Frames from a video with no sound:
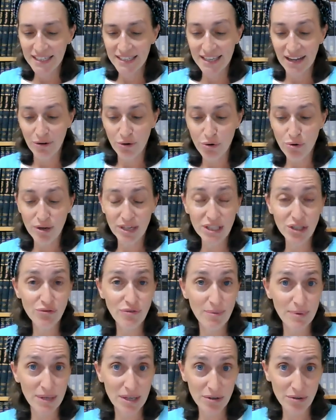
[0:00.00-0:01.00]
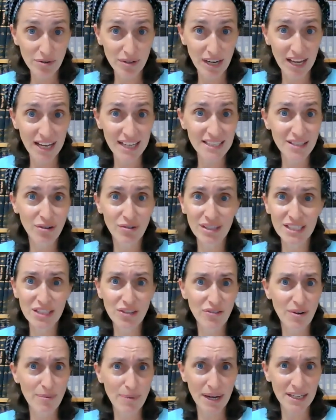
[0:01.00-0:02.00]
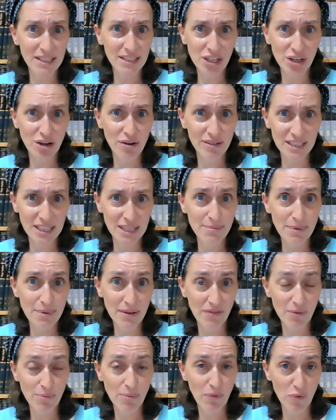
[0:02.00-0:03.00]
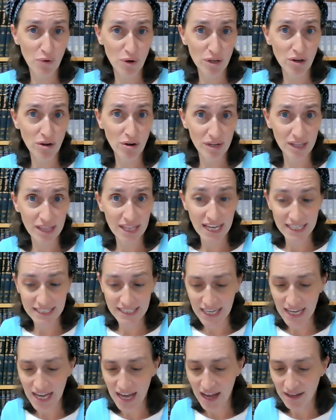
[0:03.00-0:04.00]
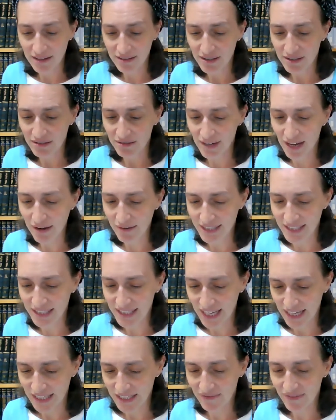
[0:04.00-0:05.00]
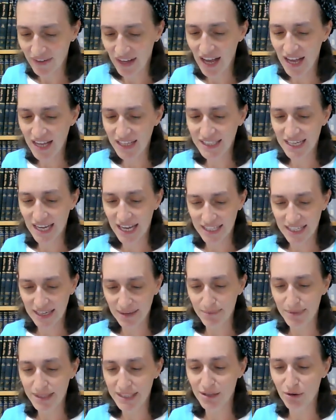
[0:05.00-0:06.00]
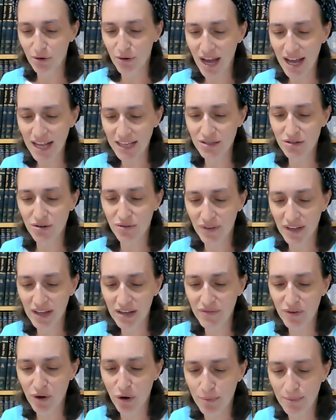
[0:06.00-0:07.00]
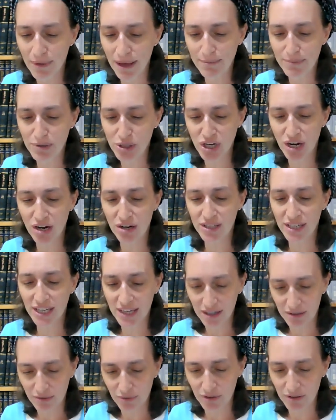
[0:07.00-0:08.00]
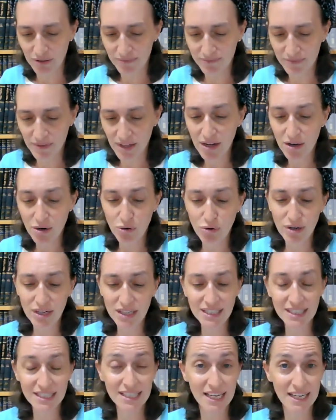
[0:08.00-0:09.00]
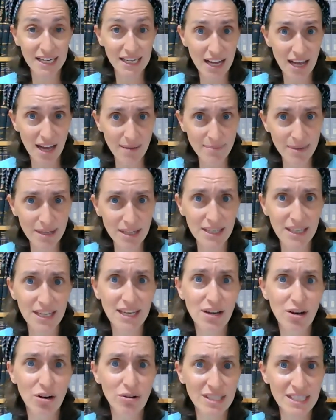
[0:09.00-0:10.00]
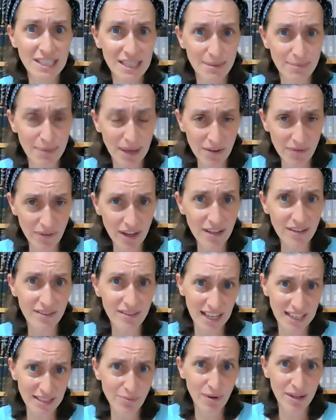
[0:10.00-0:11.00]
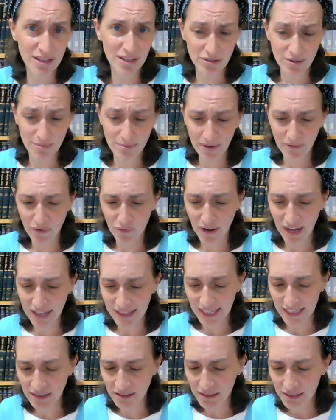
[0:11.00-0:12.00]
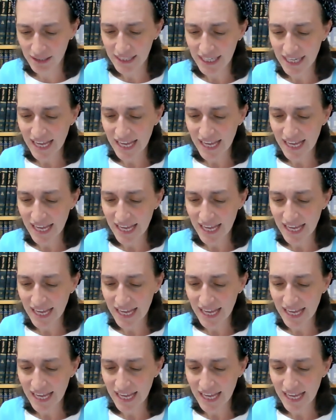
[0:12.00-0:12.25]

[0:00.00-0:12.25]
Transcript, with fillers: Now, according to Rabbi Yehuda, it's only derabanan to go into the mikveh before you go to the asara. So now it says, "V'hatanya mitzora tovel va'omed b'shar nikanor." According to Tanakama, he goes to the mikveh. That's why there's a mikveh right there.